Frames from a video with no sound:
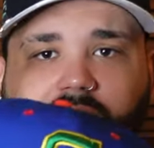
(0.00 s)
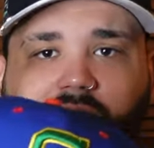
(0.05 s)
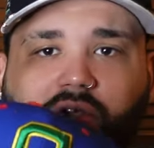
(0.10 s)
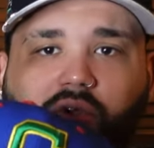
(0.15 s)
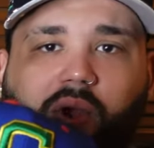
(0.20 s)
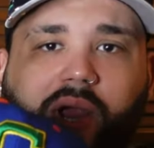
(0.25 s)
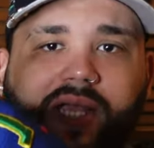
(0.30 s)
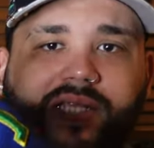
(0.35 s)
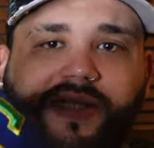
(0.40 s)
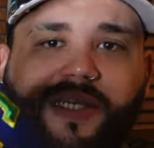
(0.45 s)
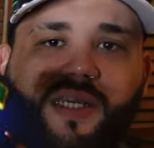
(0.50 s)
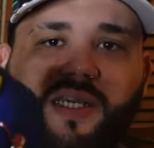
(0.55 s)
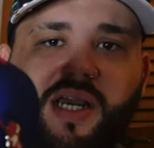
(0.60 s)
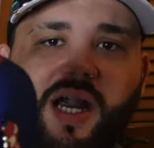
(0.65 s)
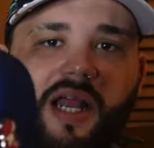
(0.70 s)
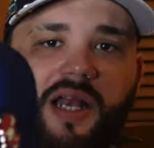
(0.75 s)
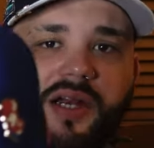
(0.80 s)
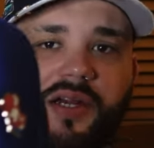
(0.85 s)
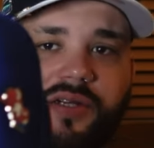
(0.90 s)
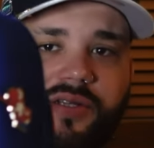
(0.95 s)
Crazy
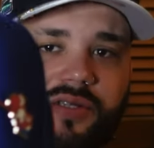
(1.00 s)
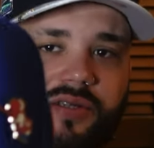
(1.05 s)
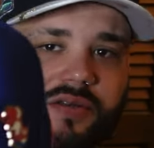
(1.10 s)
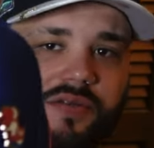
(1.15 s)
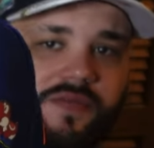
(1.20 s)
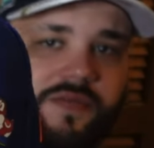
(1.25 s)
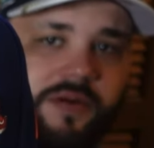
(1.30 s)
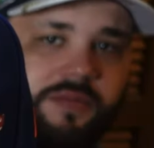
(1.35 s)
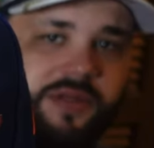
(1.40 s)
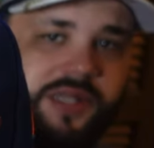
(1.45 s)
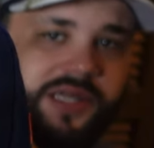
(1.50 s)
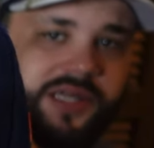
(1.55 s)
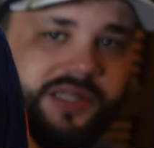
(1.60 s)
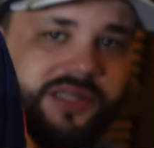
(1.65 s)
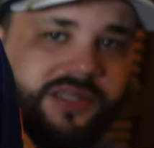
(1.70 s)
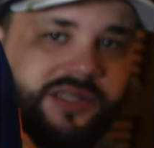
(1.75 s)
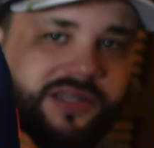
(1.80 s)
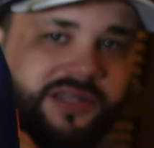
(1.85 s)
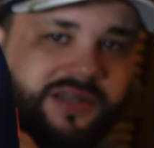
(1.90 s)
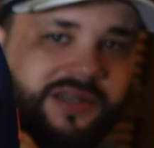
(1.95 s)
colors from
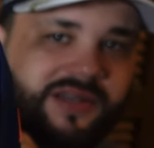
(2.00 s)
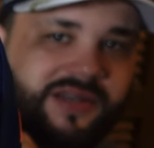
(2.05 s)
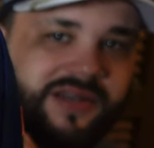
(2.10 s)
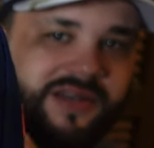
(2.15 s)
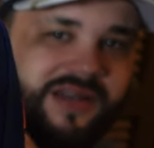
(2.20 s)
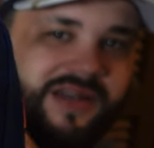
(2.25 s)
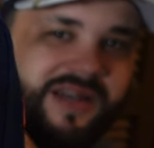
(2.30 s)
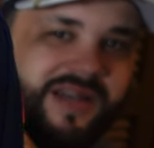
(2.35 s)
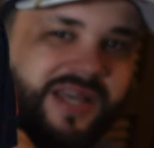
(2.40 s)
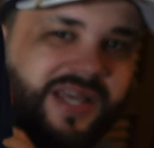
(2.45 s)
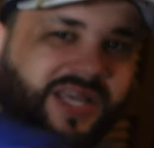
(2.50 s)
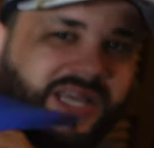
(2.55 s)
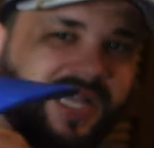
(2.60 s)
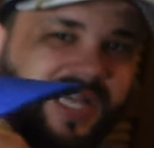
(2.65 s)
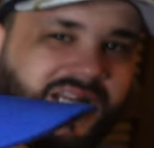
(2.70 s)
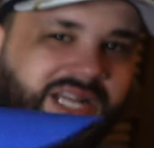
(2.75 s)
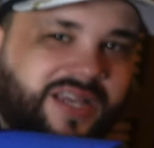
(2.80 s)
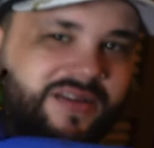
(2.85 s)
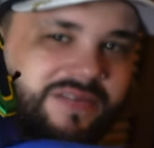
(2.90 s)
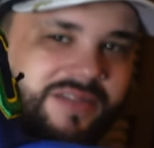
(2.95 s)
lids.
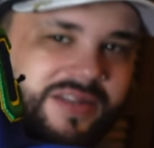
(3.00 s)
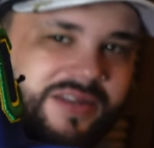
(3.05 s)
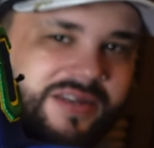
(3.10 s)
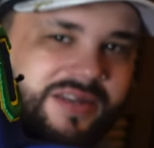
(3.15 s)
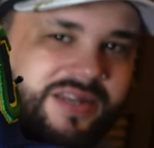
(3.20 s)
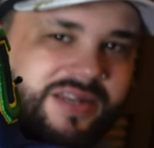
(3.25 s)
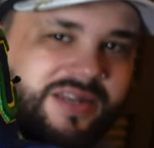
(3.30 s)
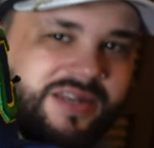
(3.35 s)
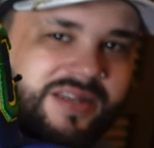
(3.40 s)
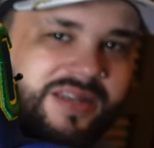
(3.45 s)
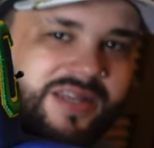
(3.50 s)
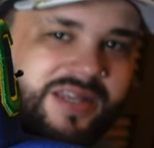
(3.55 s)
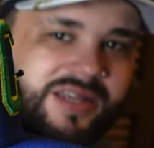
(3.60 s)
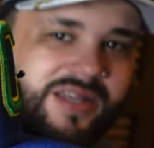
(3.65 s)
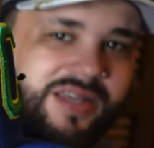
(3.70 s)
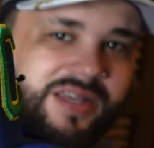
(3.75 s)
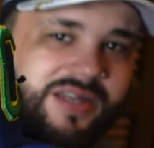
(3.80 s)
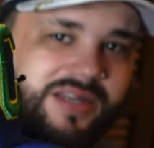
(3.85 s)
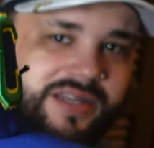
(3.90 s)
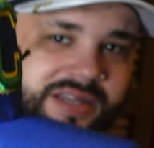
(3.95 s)
Cleveland.
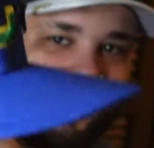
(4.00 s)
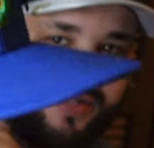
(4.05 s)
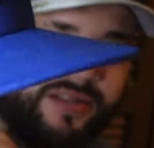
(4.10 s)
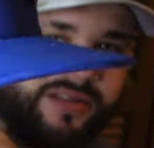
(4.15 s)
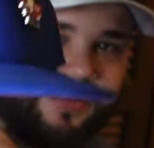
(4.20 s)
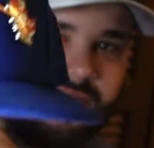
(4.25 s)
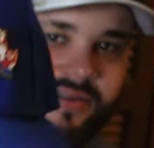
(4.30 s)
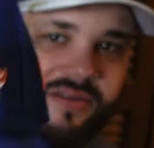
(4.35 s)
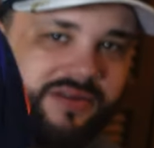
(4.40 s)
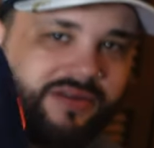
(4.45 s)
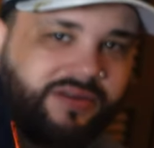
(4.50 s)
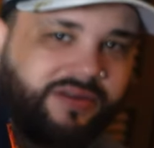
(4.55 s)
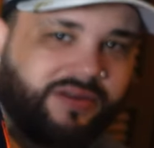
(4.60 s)
Indians.